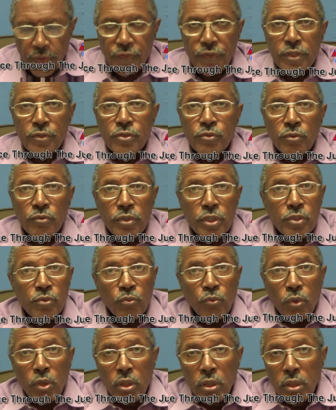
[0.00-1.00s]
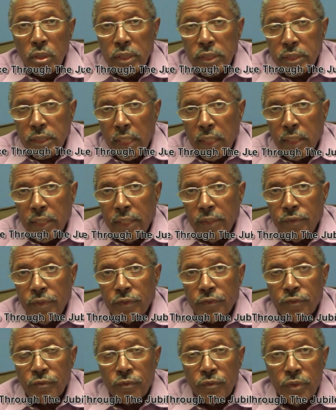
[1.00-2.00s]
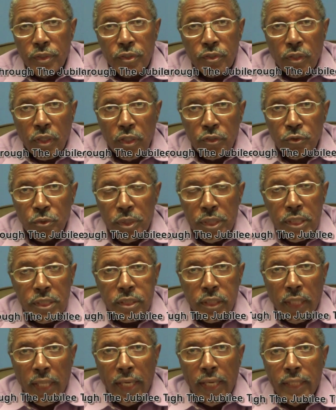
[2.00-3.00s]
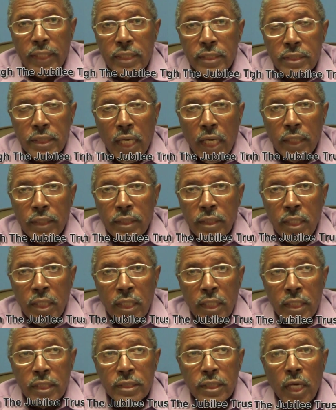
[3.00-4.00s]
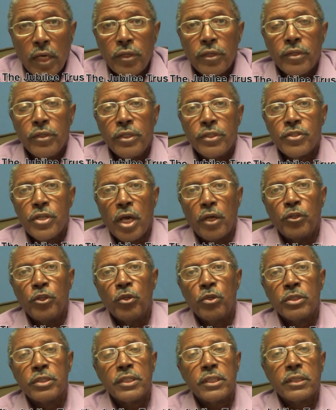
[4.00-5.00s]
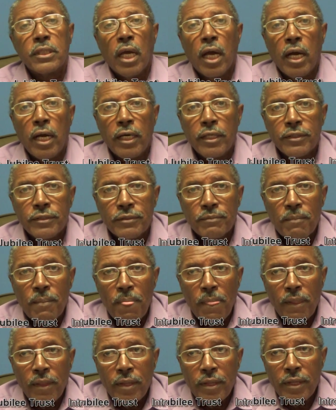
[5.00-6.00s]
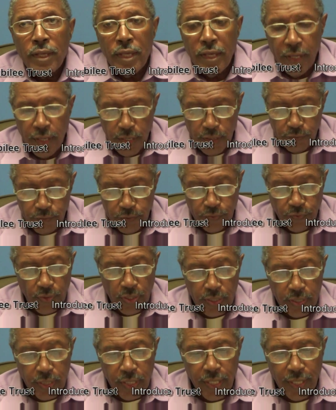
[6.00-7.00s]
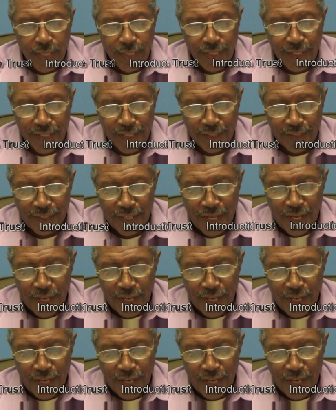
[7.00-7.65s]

that this world is this country, this land is not yours, it's God's. Everything in it.